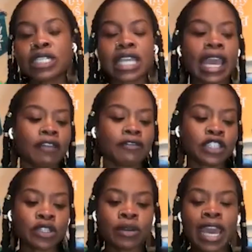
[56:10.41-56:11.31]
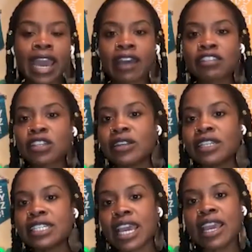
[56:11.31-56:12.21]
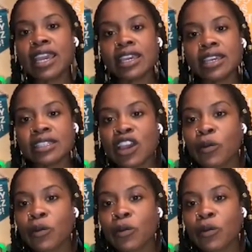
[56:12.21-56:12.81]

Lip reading: I have to have certain days